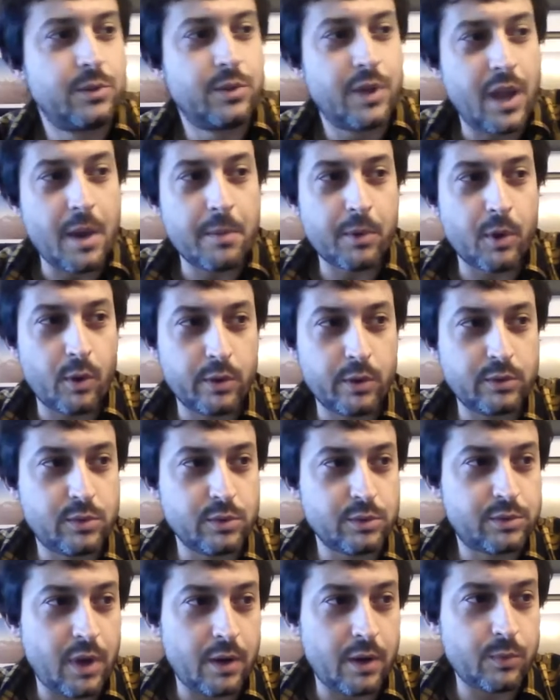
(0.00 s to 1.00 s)
Today I'm going
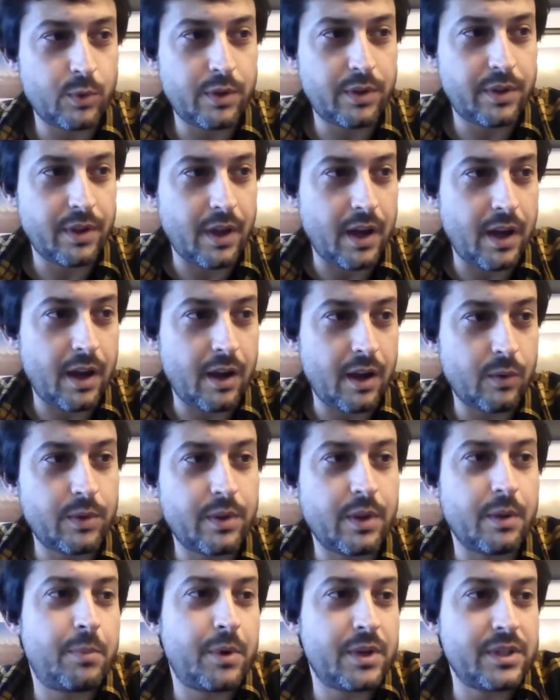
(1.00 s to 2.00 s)
to start with
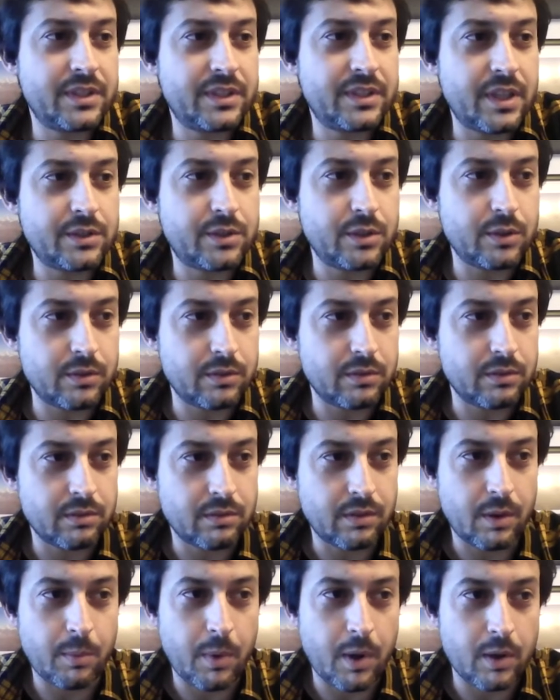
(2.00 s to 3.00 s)
a presentation
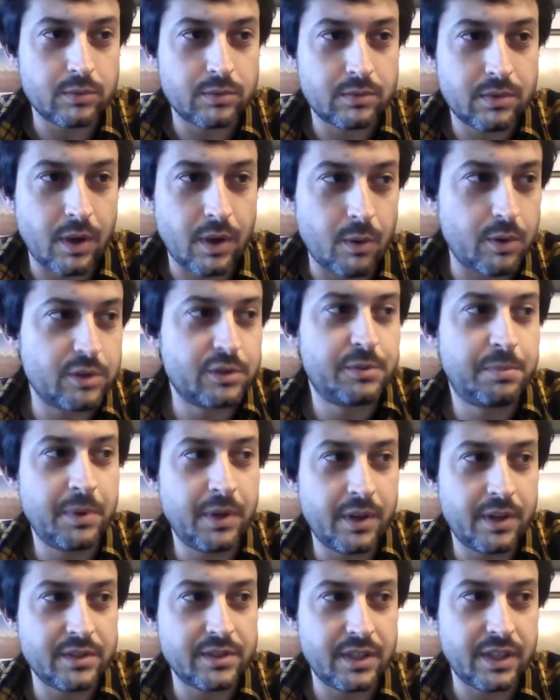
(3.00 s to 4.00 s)
about our
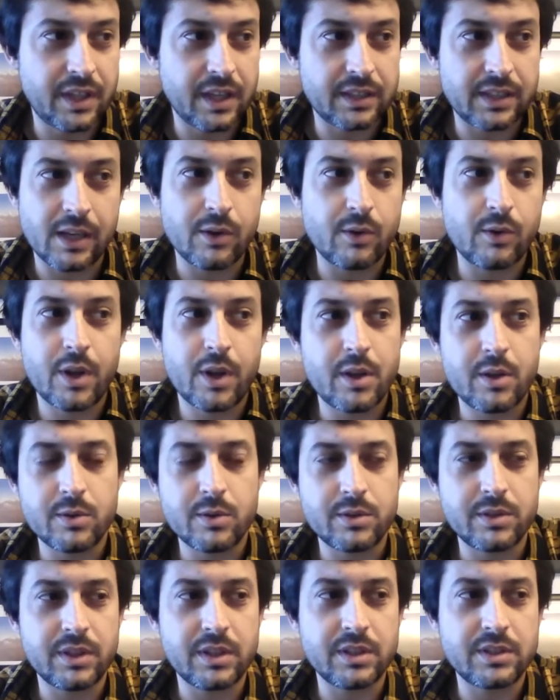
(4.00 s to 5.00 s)
experience in Catalonia
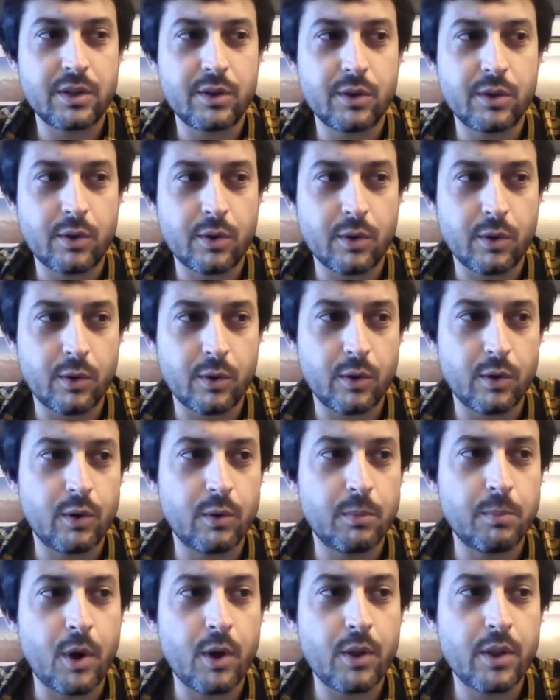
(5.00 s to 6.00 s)
using the
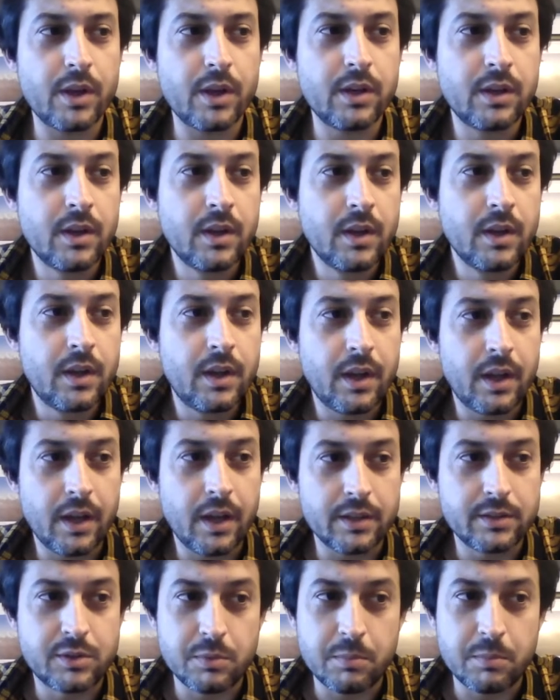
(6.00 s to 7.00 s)
Sirocco model
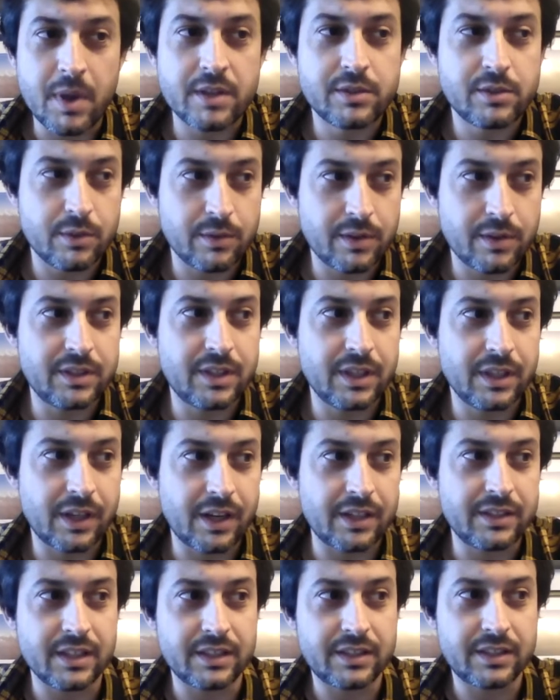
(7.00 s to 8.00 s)
to measure the
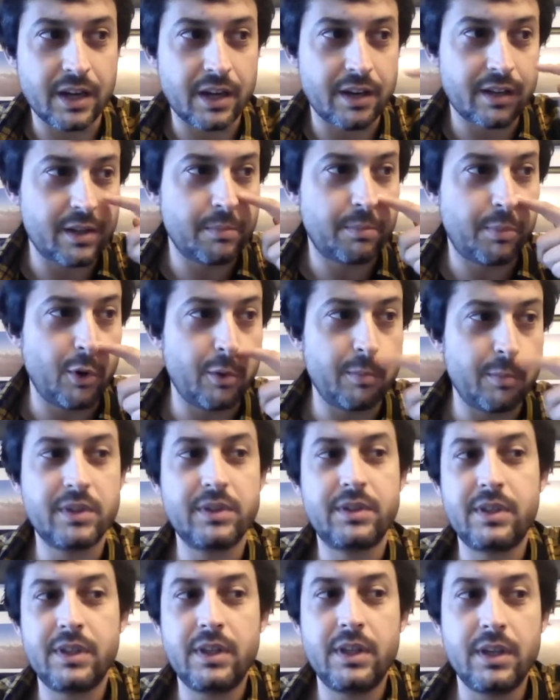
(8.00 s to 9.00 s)
integrated care
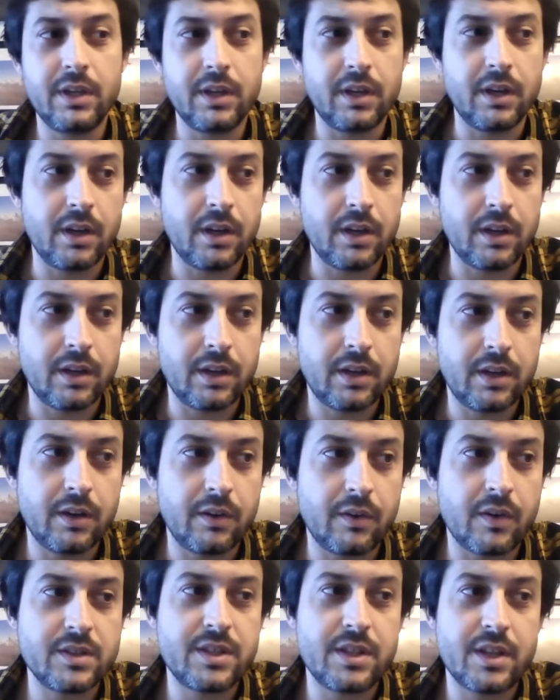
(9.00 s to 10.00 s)
deployment
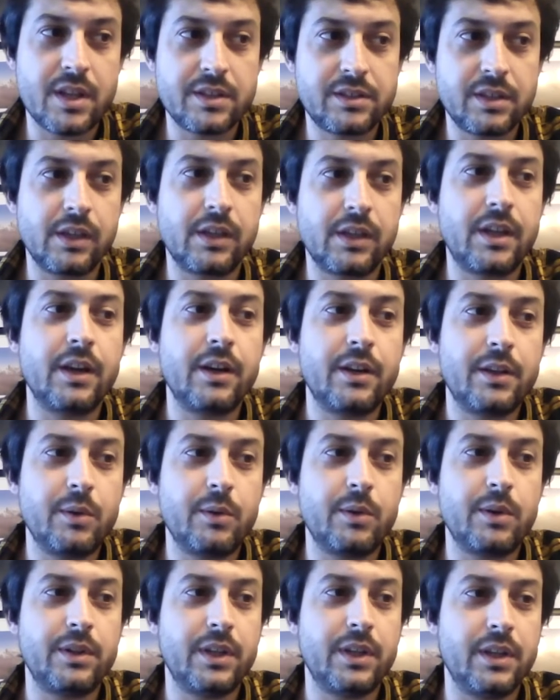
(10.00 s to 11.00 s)
in residential care
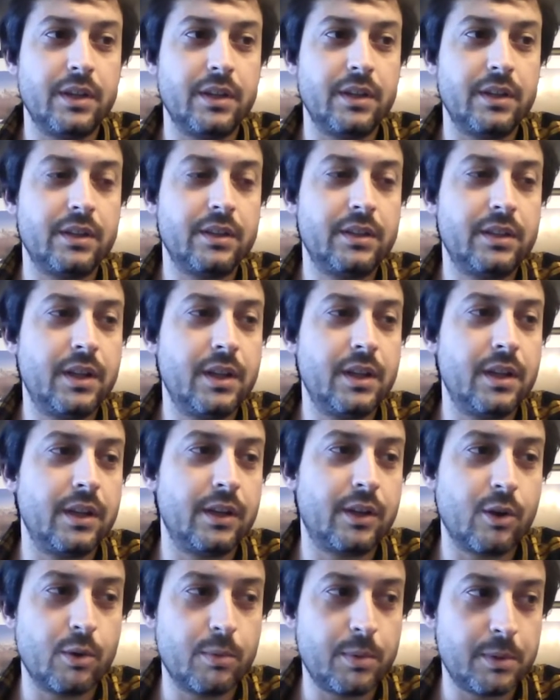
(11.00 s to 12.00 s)
during
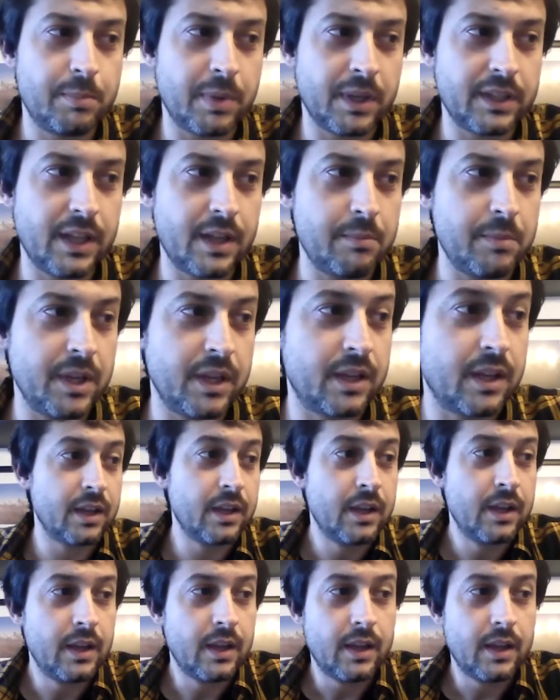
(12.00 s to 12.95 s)
the COVID pandemic.